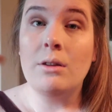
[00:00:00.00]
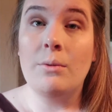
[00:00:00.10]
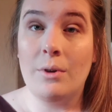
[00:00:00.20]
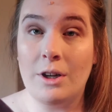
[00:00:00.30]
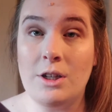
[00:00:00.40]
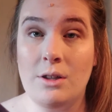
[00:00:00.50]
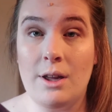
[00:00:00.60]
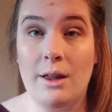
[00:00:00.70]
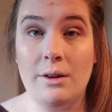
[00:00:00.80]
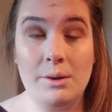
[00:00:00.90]
And we're gonna do
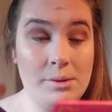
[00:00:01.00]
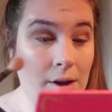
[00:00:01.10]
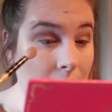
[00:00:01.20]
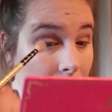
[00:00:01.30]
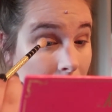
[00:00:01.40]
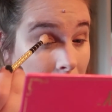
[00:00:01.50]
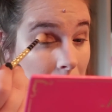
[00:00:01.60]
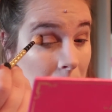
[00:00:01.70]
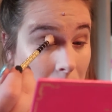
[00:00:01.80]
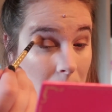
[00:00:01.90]
the other
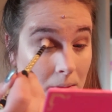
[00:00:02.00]
side.